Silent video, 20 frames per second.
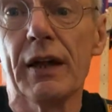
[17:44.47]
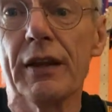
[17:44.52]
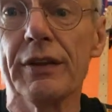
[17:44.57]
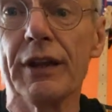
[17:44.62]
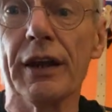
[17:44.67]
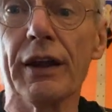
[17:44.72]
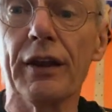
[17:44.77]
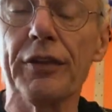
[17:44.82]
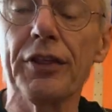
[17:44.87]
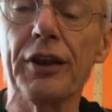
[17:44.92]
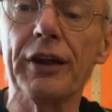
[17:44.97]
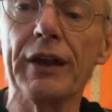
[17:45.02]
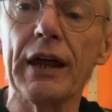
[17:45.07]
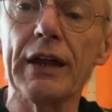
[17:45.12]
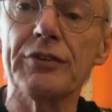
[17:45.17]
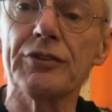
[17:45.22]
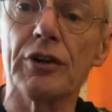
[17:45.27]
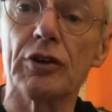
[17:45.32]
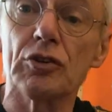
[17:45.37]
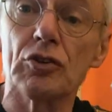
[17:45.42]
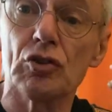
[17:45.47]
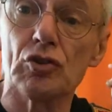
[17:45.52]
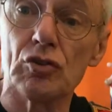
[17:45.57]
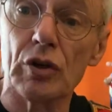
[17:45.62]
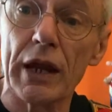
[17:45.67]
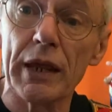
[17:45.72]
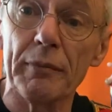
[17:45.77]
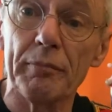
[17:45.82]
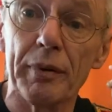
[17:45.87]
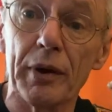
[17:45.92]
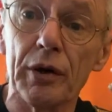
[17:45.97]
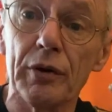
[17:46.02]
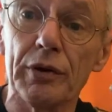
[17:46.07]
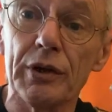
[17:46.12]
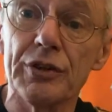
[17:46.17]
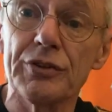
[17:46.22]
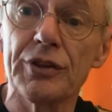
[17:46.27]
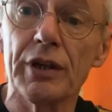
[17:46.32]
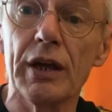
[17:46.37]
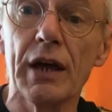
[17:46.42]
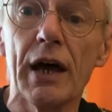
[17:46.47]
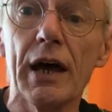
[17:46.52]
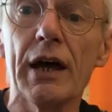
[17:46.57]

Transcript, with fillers: then I think that's a great bonus,